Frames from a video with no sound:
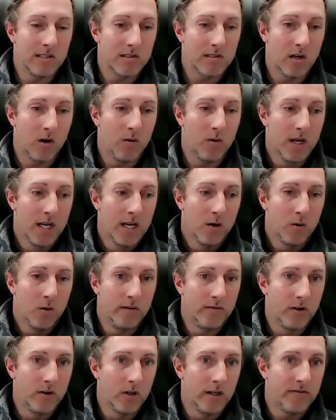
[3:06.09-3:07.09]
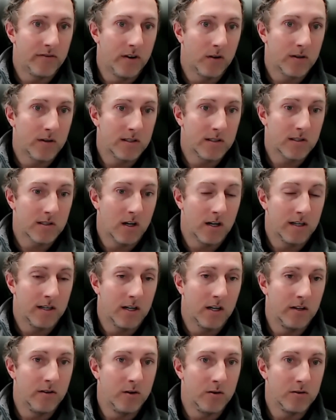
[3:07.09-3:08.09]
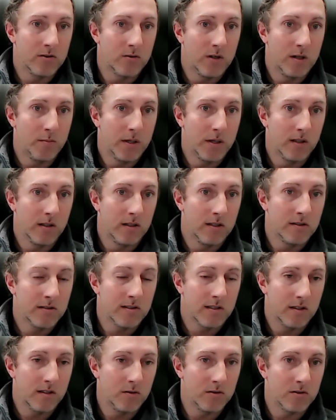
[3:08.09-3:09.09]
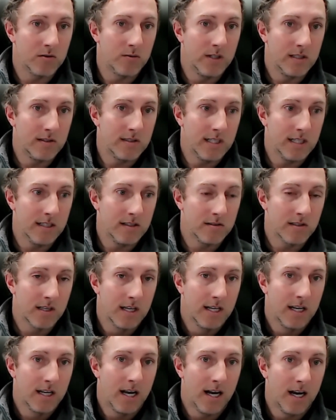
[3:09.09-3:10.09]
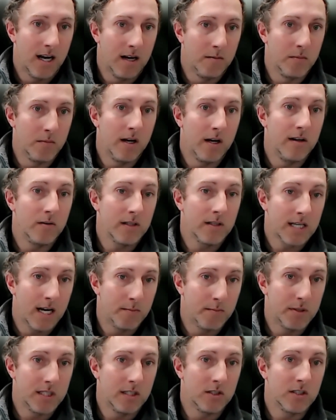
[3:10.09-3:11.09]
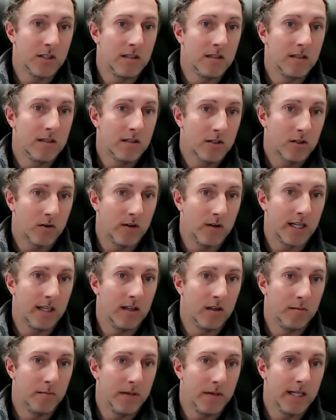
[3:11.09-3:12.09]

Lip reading: And so we've really focused on those 3 pillars, those 3 C's, competition, curriculum,